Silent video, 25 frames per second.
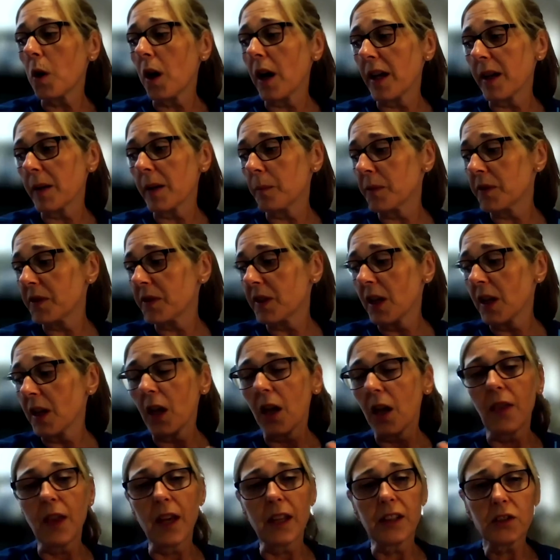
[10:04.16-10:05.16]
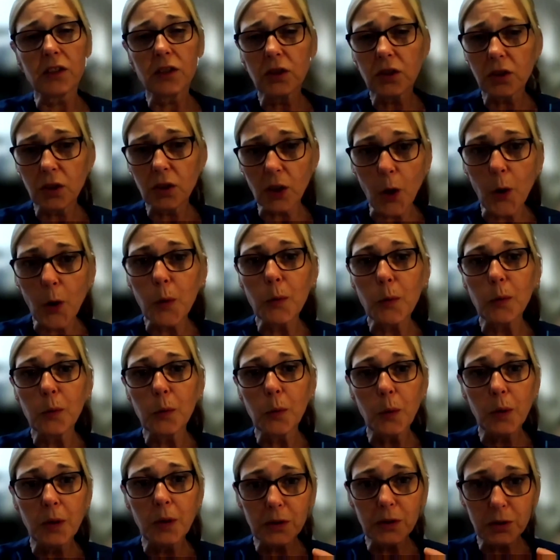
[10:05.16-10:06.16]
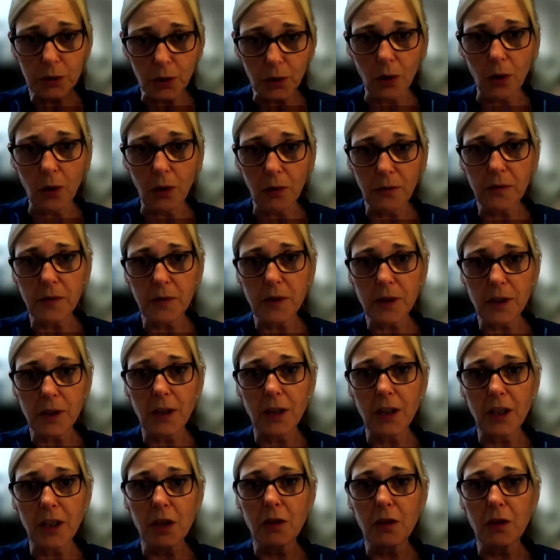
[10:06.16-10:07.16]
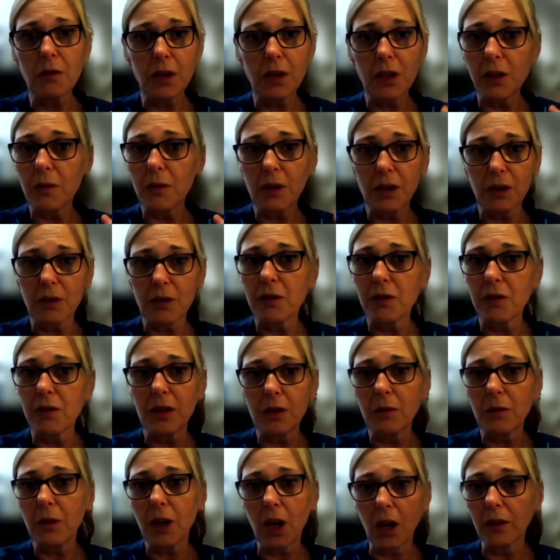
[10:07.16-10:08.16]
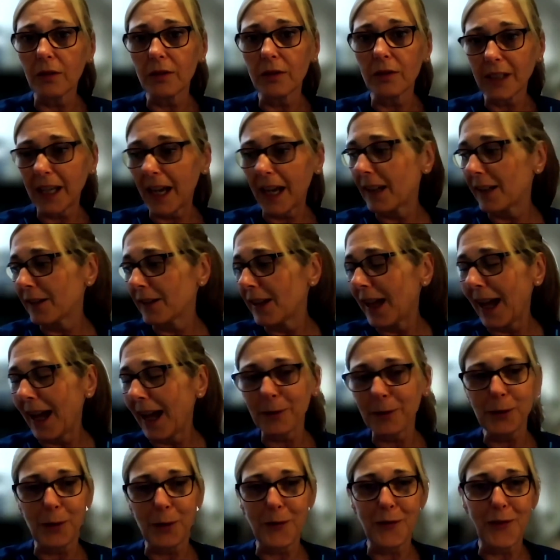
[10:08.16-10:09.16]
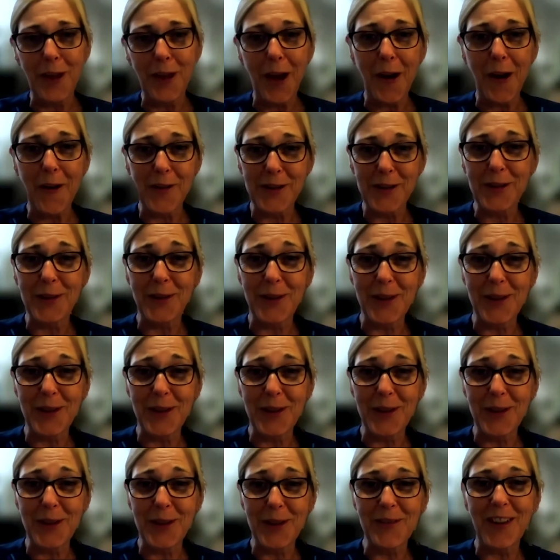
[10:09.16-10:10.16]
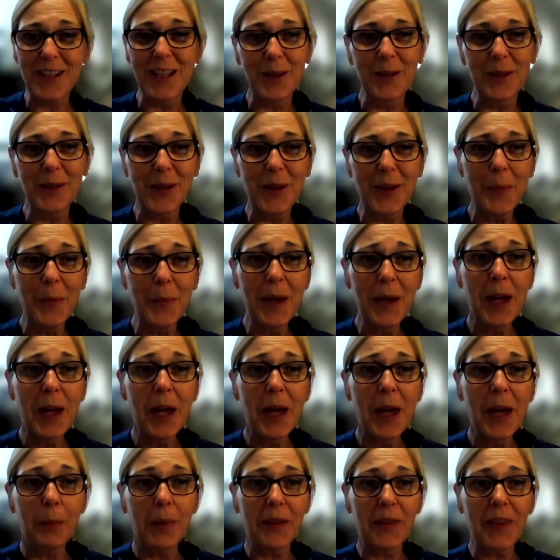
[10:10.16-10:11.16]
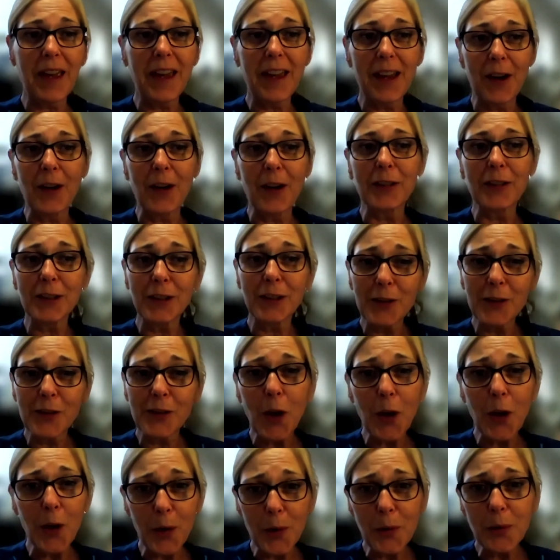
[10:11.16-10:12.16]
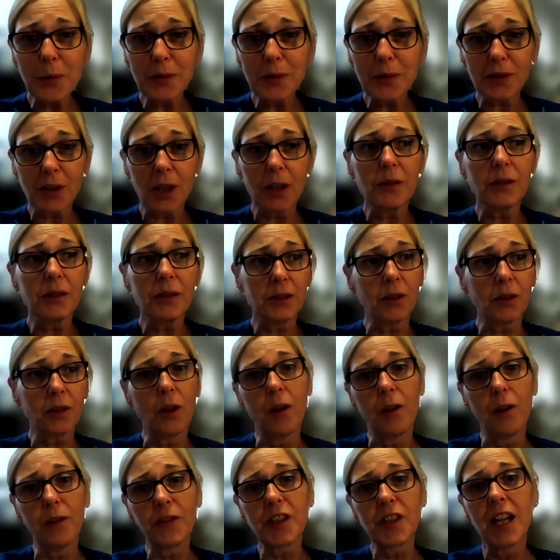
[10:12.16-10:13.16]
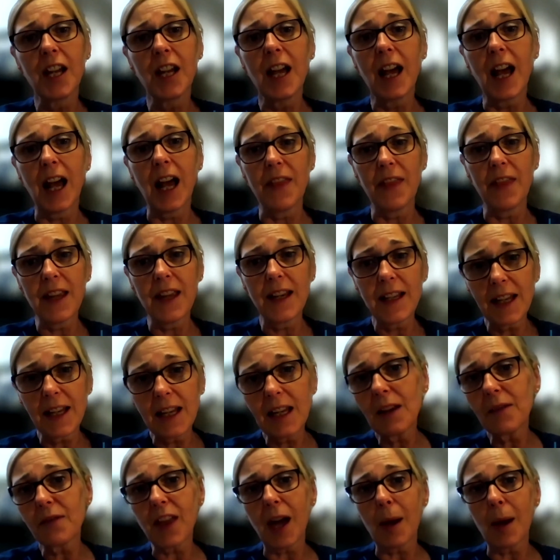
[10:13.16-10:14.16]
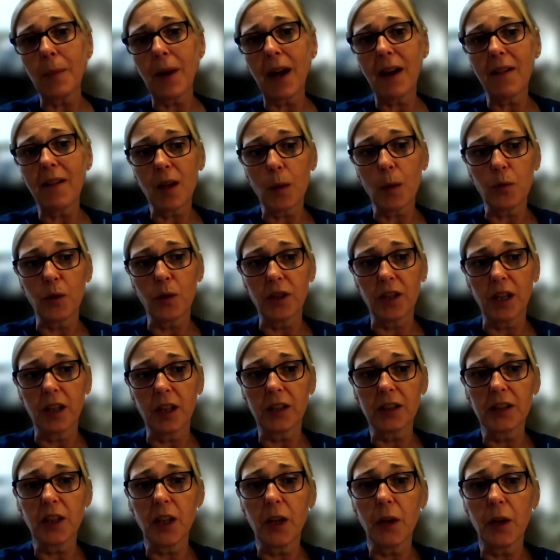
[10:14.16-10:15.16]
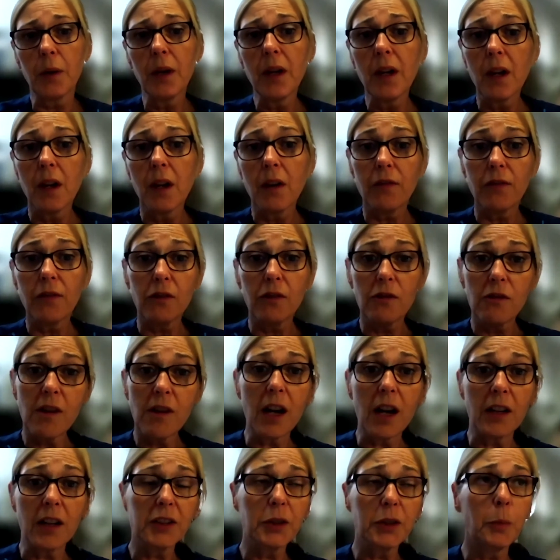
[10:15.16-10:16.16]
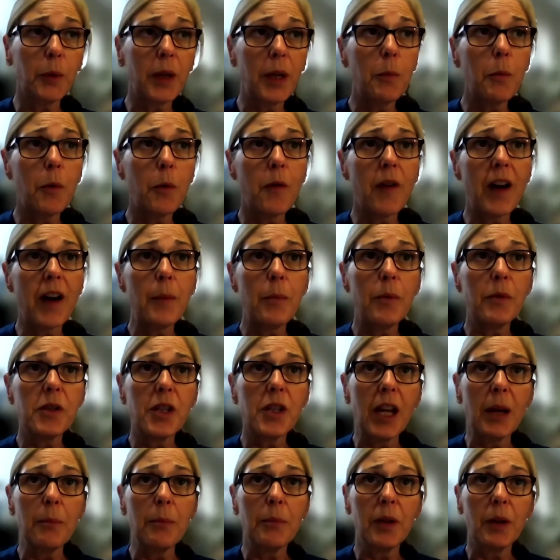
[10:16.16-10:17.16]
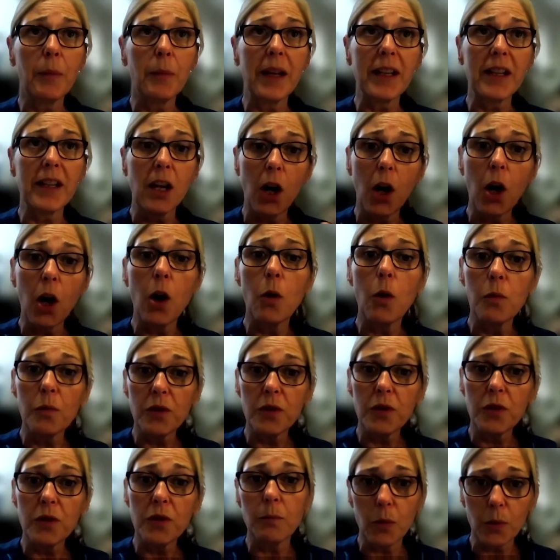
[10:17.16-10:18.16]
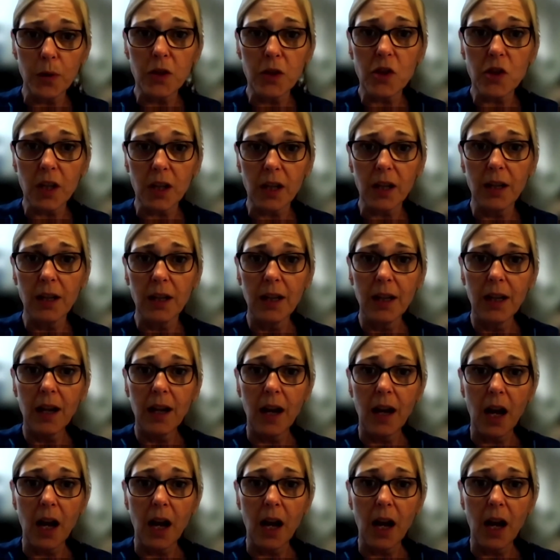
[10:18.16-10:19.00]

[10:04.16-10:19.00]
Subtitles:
wipes, they're so soft. You can't tell how soft they are until you've actually used them, but they are so soft, and they leave that barrier product. So for us, we were able to implement a whole new moisture